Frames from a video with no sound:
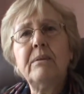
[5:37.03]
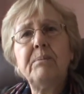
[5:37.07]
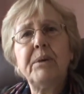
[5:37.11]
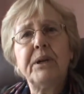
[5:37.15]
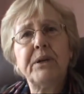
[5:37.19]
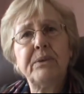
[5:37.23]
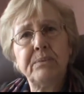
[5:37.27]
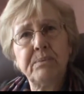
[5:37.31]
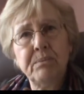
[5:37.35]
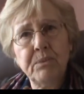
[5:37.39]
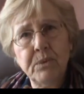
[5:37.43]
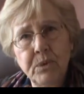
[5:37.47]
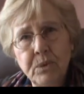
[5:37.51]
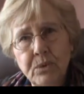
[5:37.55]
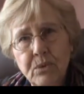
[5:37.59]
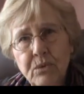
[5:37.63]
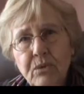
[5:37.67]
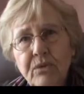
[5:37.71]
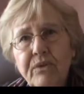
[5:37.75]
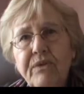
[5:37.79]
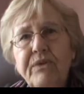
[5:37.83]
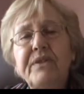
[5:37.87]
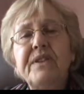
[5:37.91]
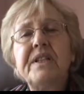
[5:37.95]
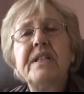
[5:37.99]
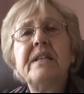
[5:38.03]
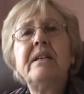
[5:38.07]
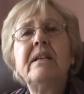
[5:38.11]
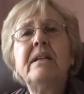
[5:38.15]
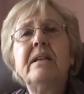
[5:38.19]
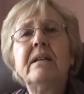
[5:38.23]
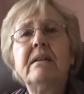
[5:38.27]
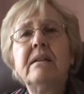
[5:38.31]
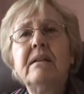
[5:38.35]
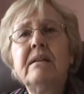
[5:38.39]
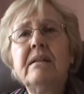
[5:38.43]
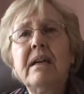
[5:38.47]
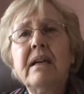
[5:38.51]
but moved here